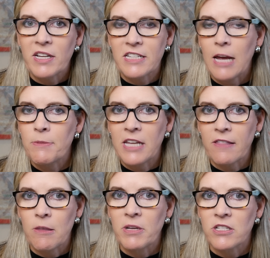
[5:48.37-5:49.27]
time to
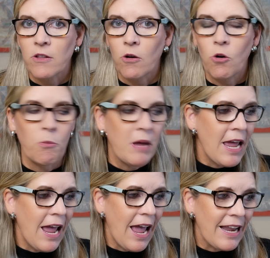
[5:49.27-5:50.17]
get them into the home.
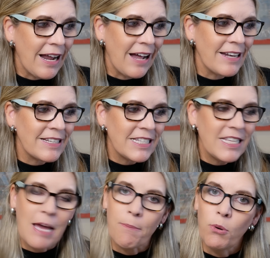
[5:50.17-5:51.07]
And honestly,
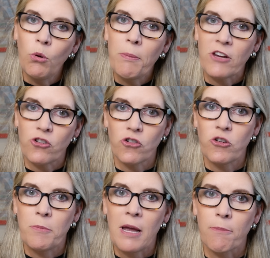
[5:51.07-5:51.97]
that pool picture
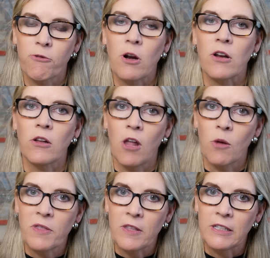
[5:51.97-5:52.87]
should be up front
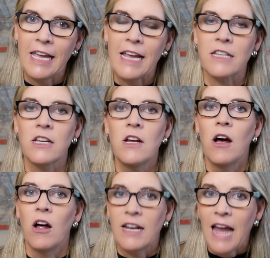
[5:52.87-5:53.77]
along with the land
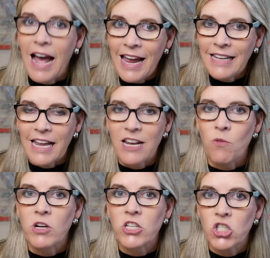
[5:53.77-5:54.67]
and highlighting
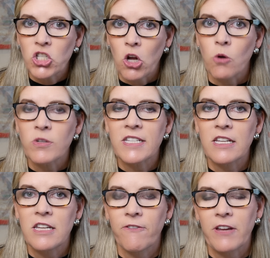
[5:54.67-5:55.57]
what is so
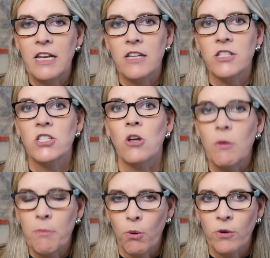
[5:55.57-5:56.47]
significant and so
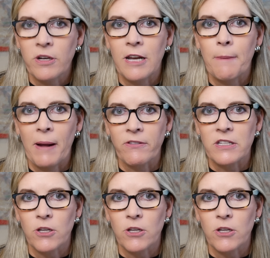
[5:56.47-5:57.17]
important about this